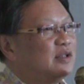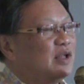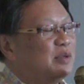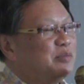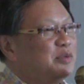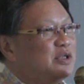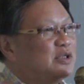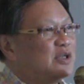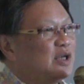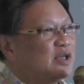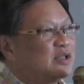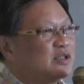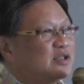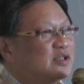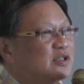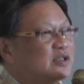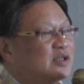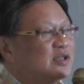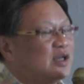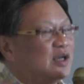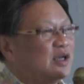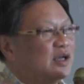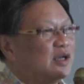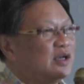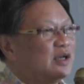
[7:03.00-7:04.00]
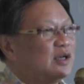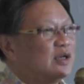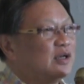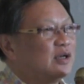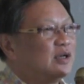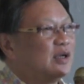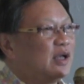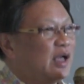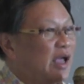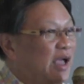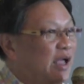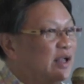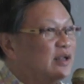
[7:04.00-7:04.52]
let me just
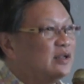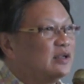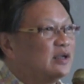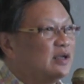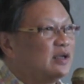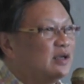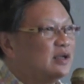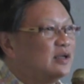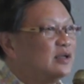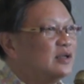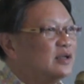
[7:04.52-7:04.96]
end